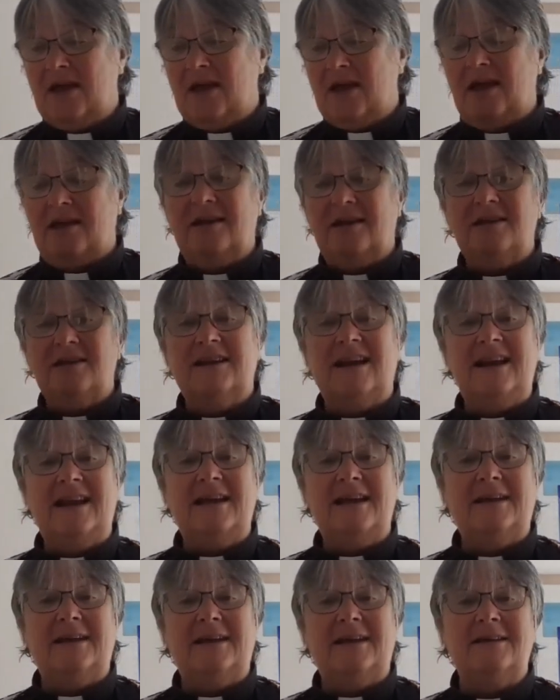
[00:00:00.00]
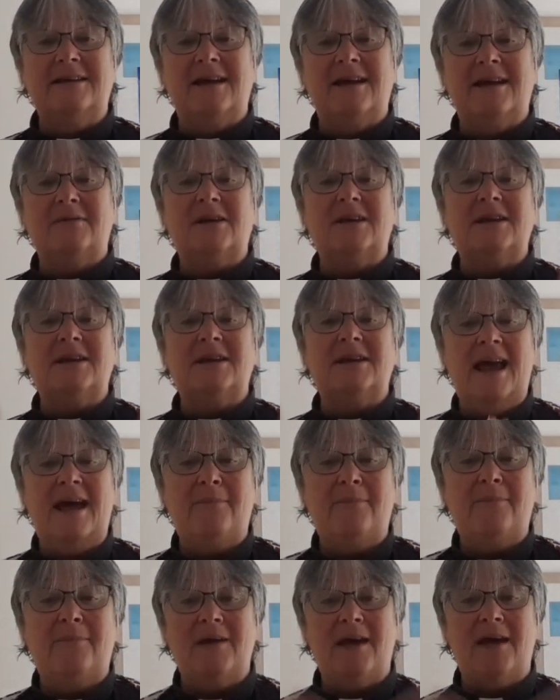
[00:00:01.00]
I'm going to click, I'm going to
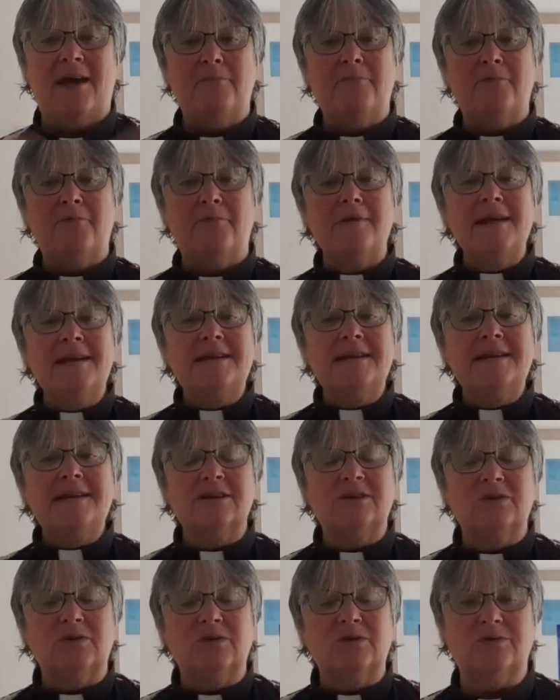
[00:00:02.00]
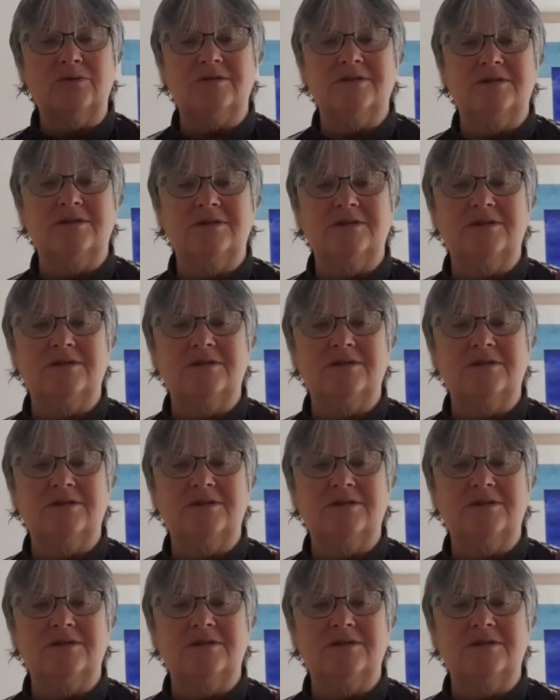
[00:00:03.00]
clap and praise the Lord.